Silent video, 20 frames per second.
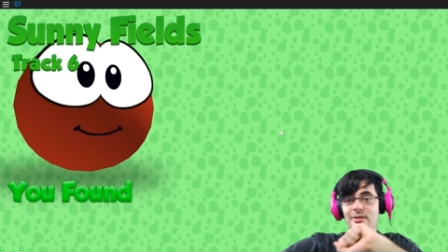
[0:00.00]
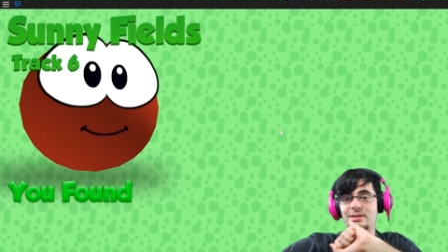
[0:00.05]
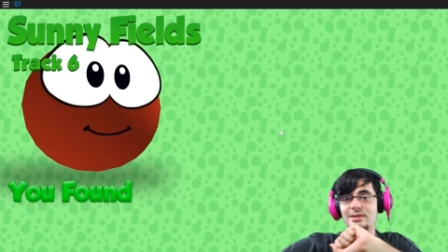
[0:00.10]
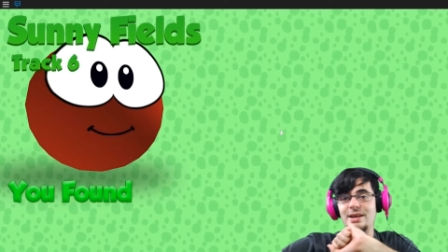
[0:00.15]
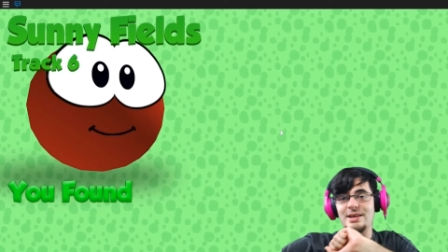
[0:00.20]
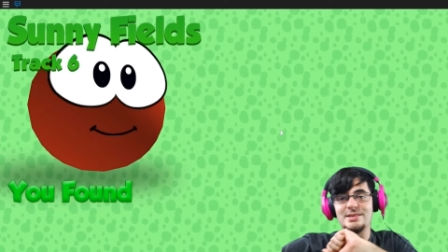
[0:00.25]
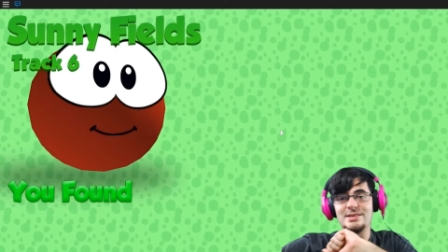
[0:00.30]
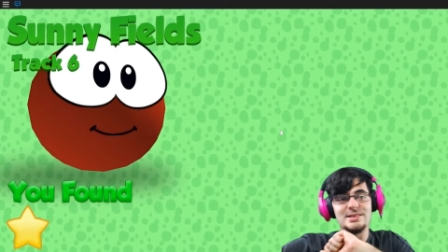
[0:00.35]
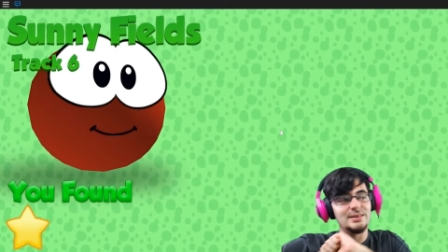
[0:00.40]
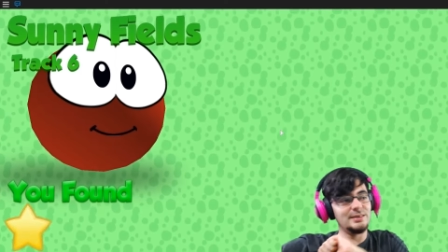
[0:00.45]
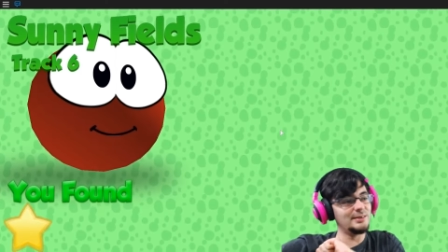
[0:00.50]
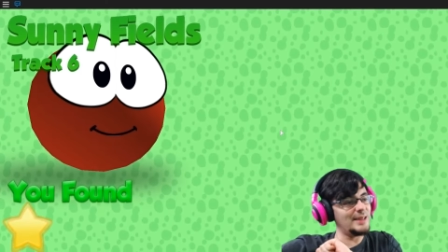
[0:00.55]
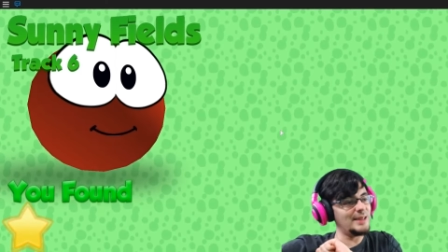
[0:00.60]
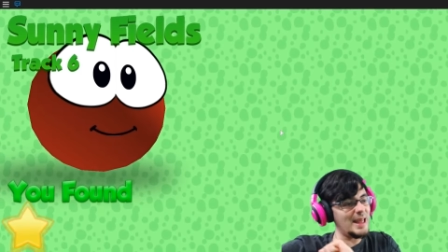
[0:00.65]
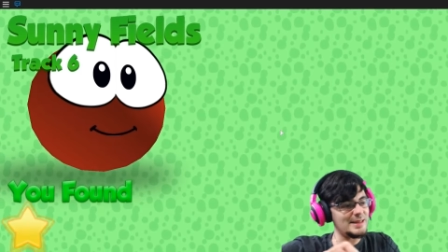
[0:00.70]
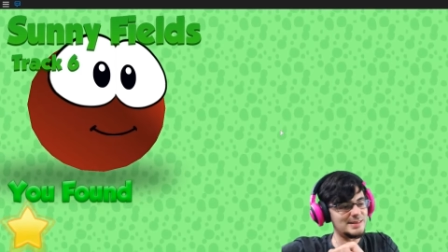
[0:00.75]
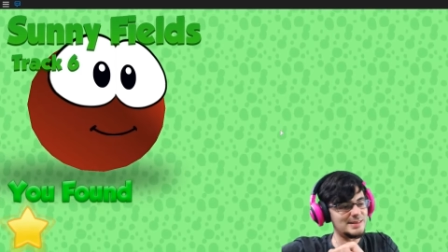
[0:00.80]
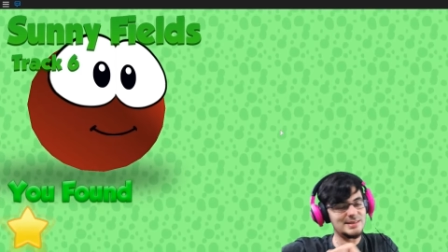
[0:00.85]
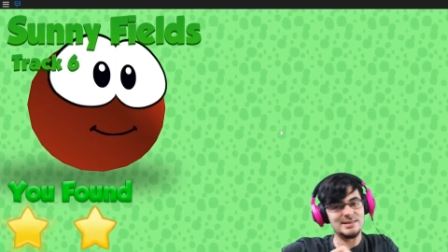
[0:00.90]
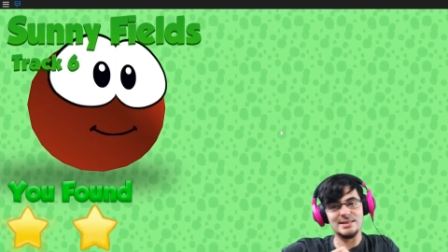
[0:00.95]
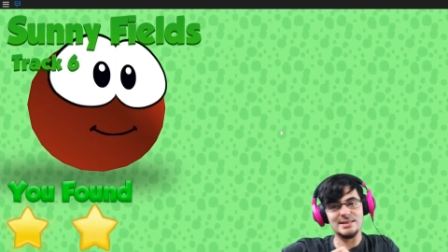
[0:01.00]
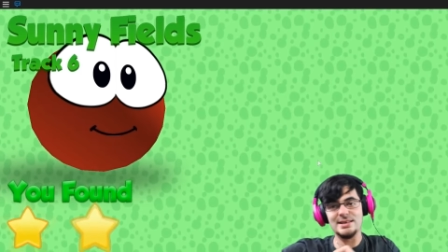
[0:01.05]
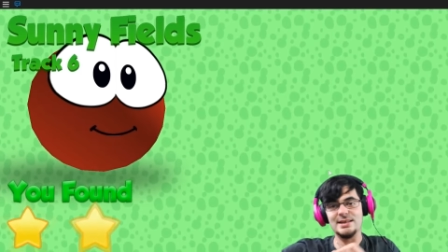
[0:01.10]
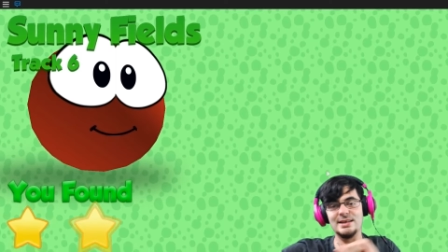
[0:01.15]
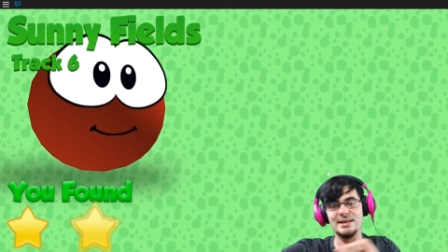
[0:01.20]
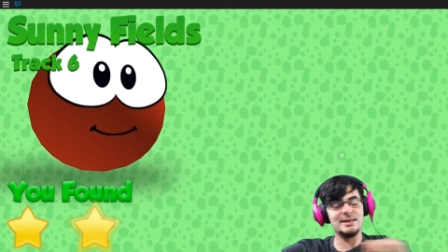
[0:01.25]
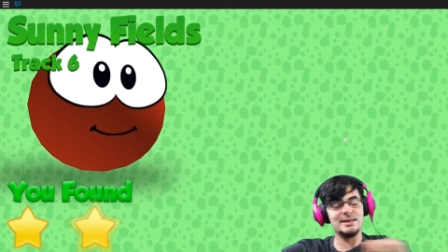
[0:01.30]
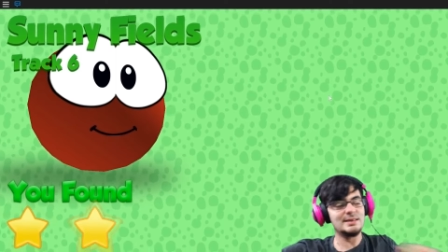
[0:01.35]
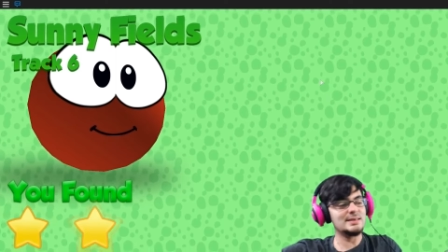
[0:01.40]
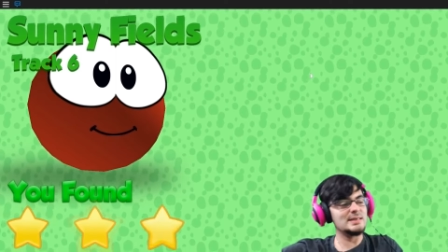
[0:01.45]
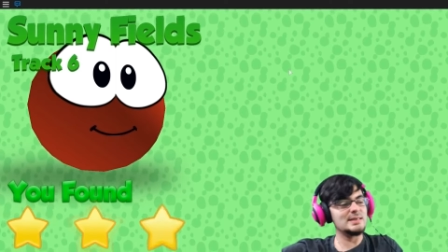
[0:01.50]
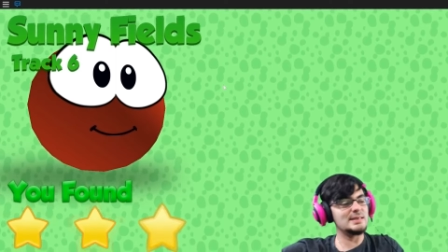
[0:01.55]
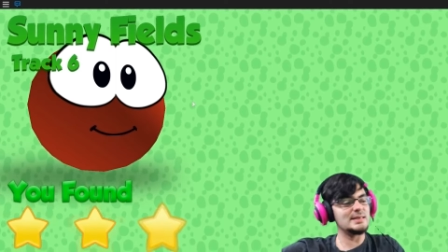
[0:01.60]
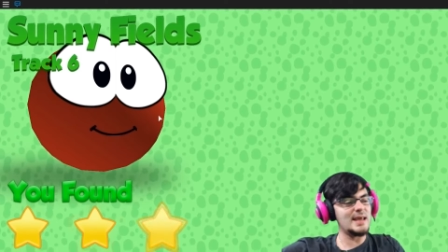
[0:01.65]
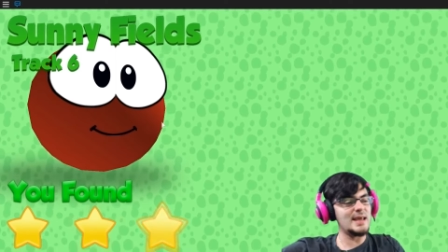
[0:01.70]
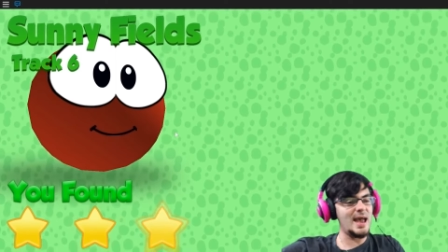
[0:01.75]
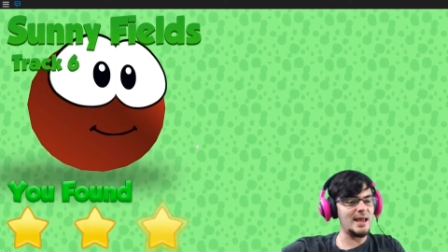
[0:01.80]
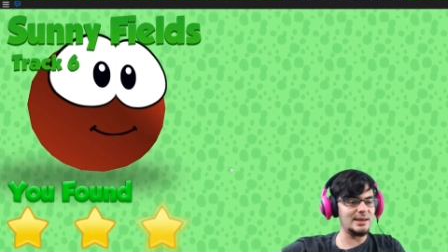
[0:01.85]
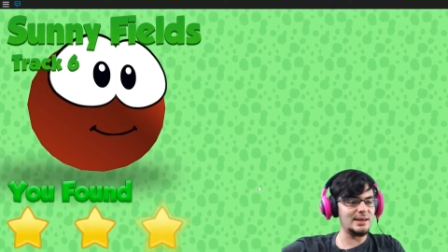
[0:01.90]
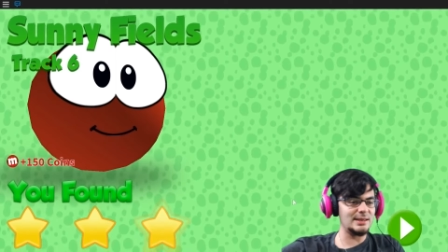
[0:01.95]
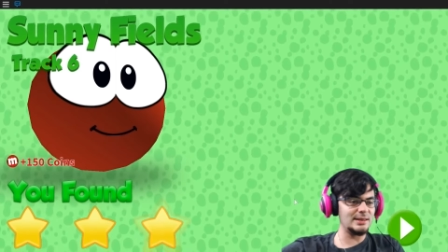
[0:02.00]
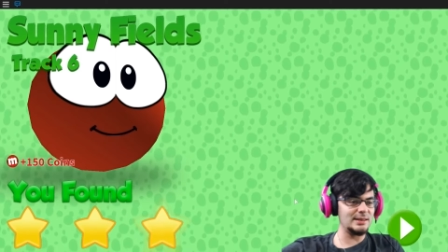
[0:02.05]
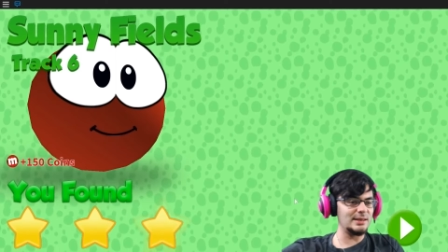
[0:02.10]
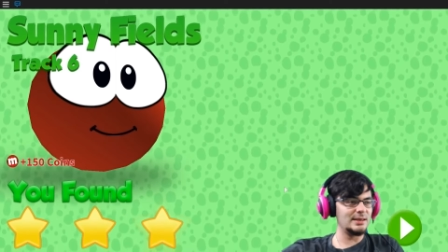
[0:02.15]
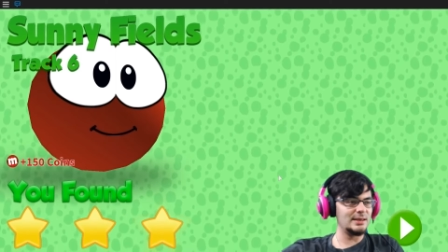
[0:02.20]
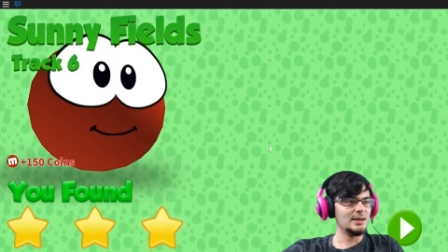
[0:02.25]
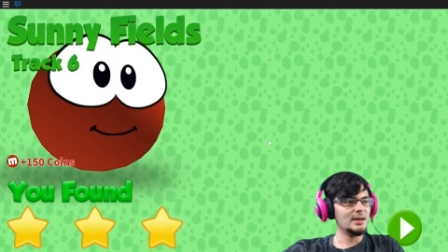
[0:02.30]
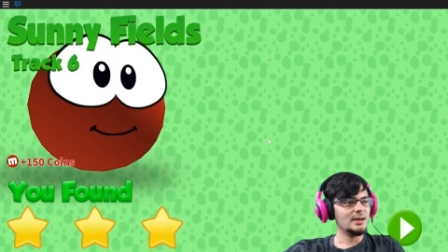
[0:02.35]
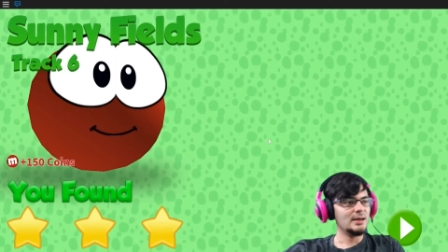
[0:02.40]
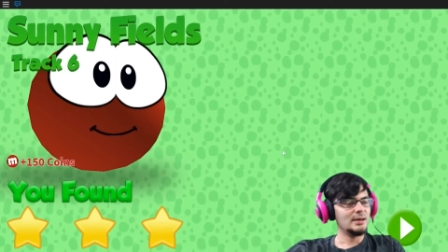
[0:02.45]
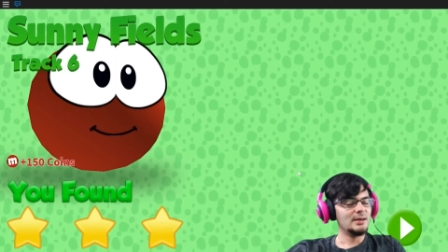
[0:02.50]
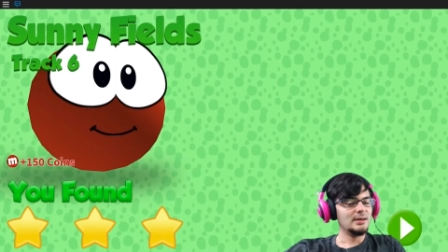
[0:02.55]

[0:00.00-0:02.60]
Okay, so let's see exactly.